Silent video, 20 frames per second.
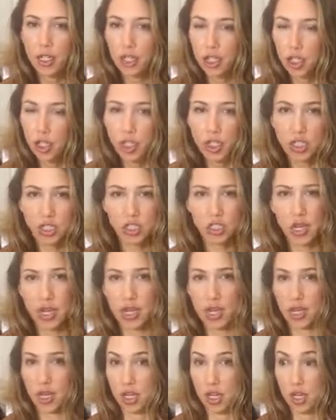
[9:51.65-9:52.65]
you're just
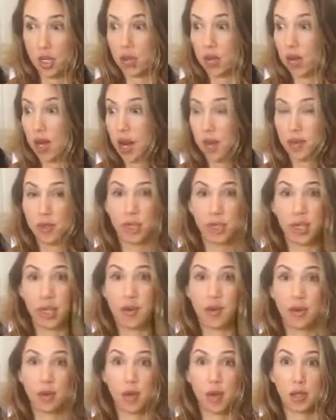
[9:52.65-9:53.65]
like, you know what, I'm gonna
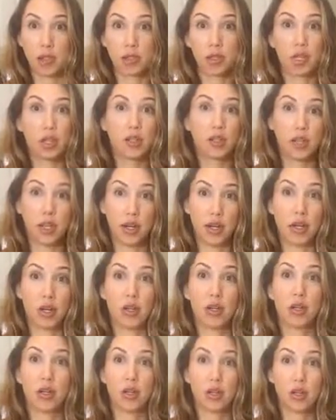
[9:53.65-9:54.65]
keep my mouth shut and let
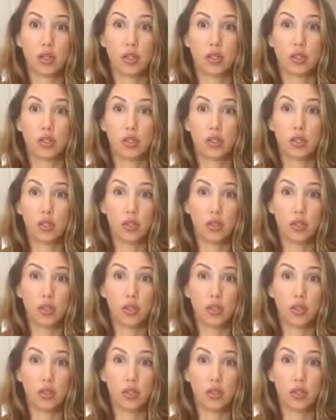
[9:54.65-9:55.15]
her